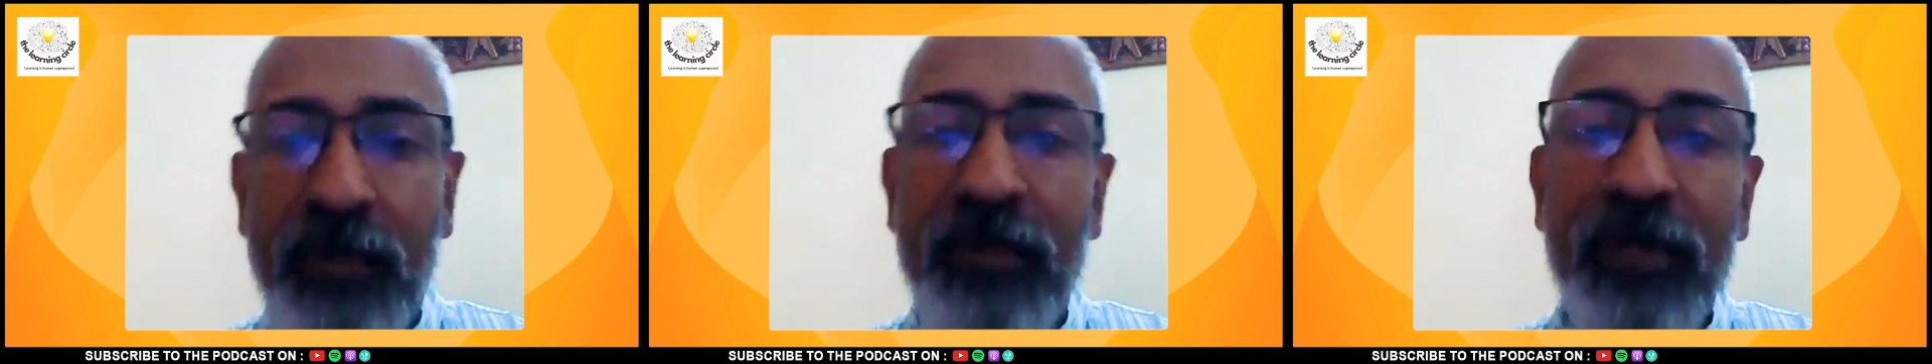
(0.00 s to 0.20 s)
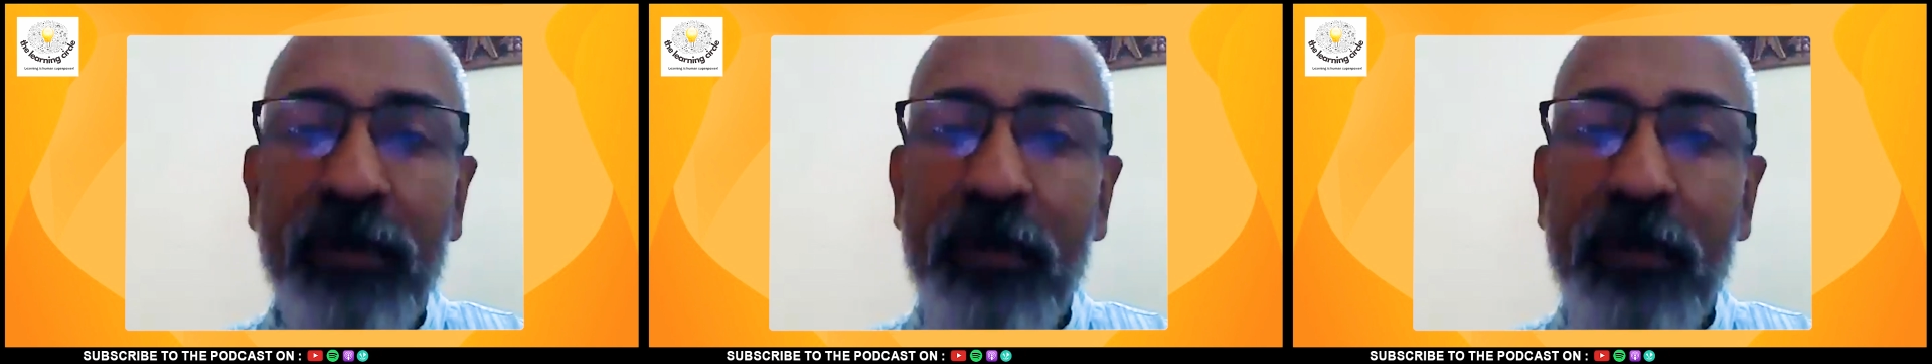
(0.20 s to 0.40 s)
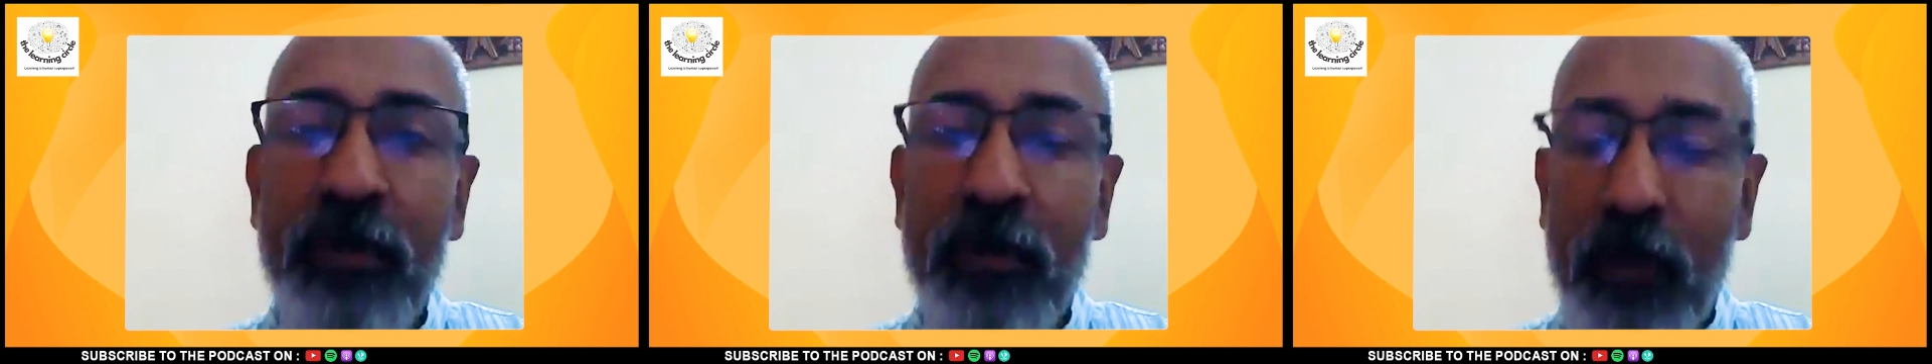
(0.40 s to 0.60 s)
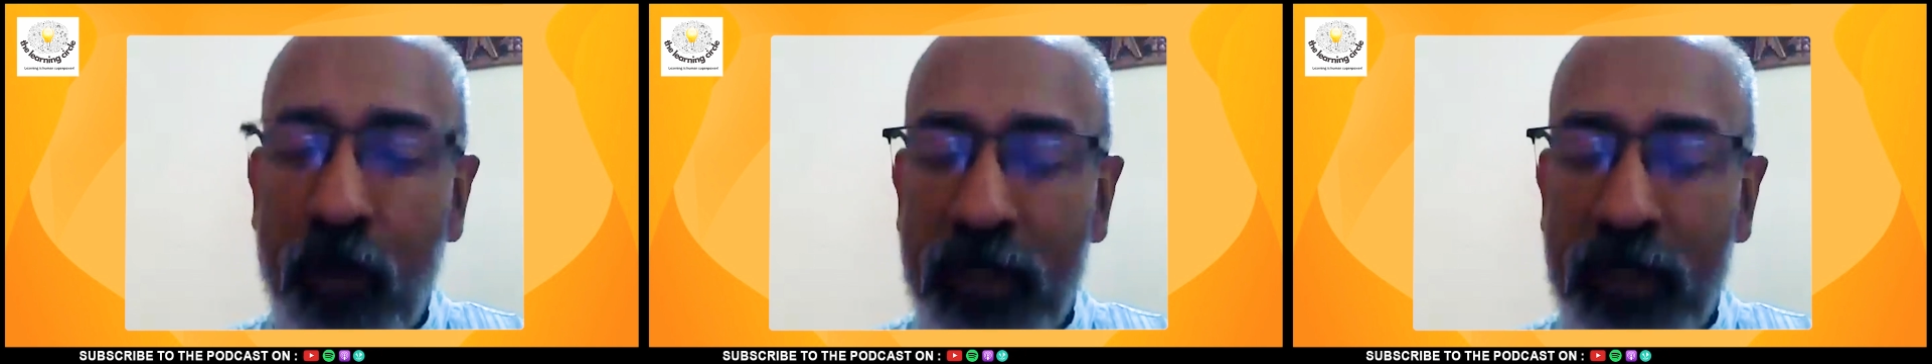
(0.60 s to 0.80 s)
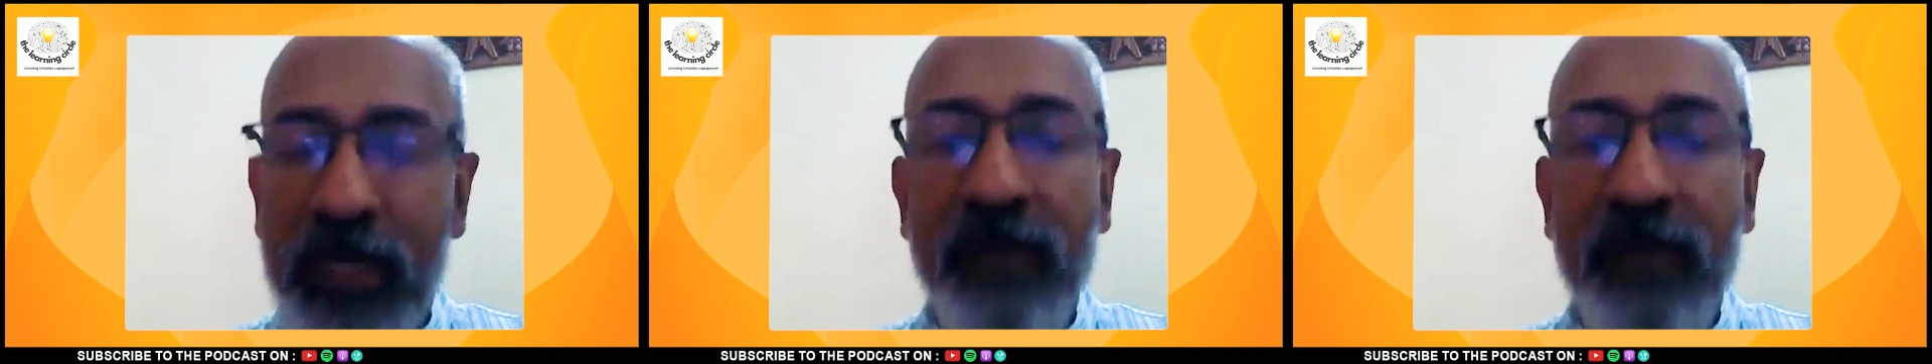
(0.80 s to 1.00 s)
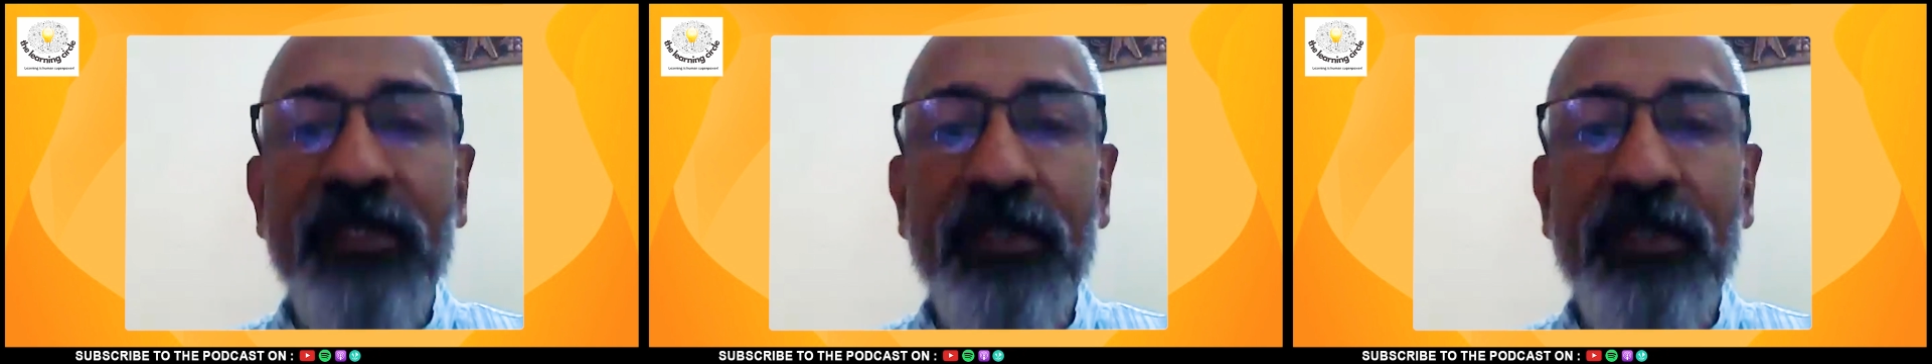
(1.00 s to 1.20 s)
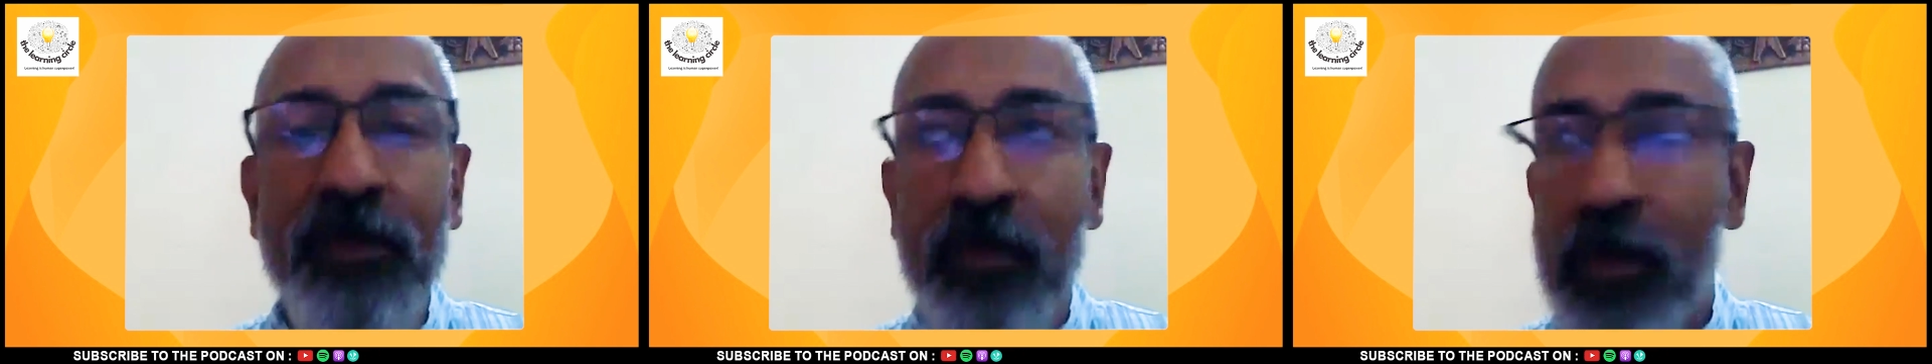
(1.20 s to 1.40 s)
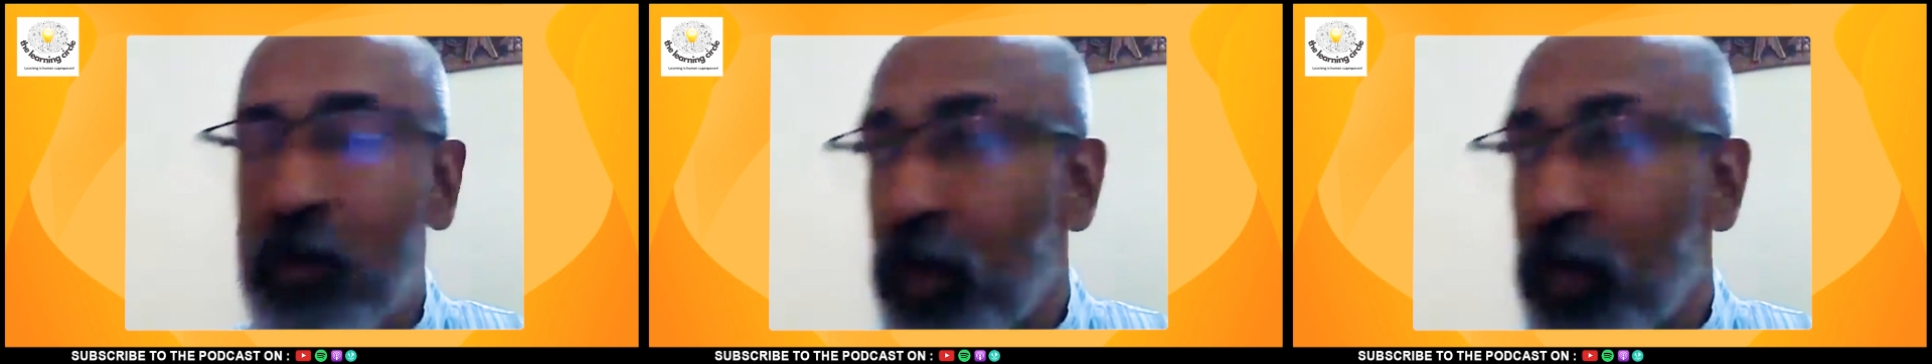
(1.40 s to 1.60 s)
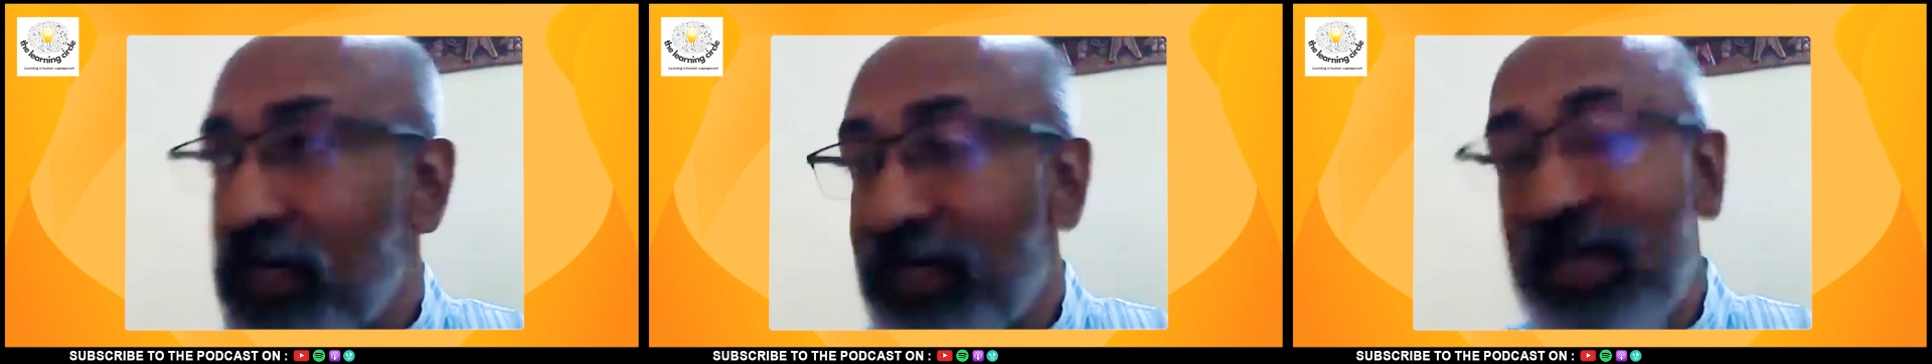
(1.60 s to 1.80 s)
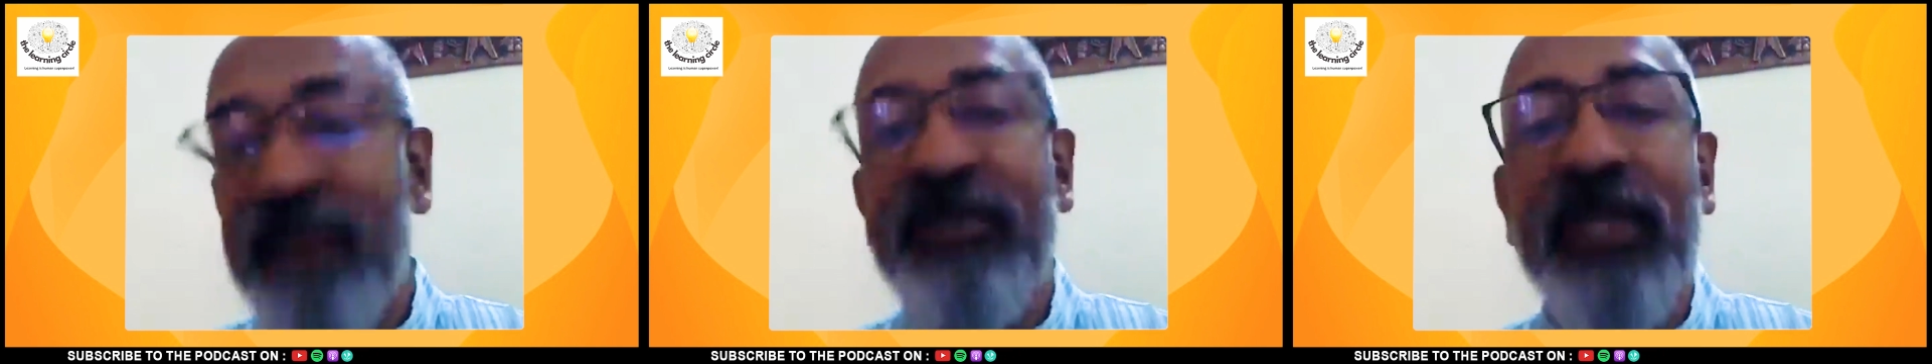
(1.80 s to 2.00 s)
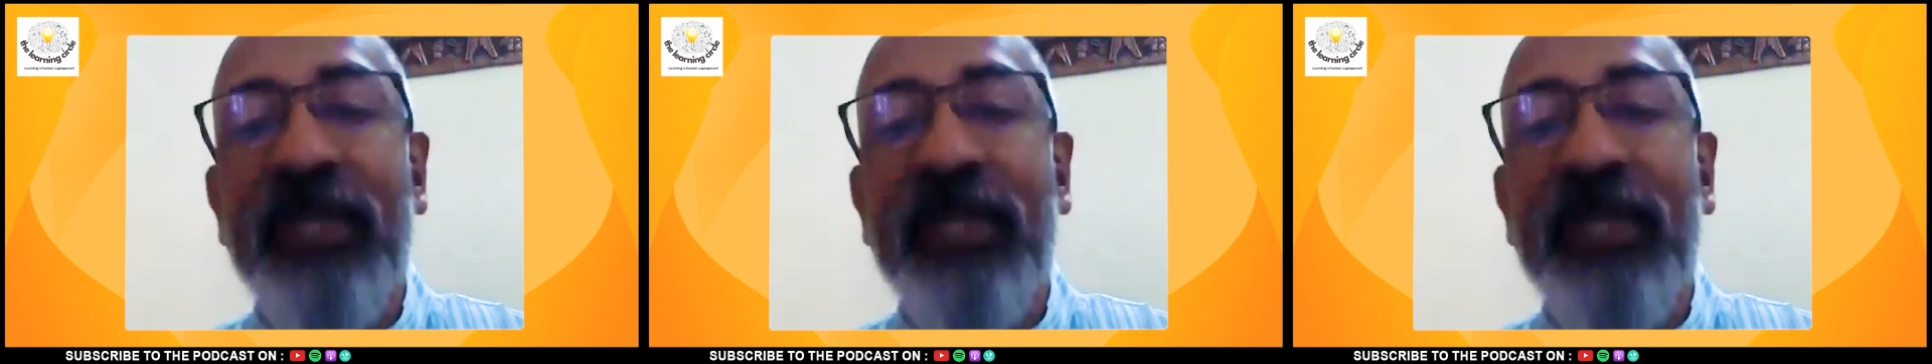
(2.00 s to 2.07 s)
How do we know what counts as true,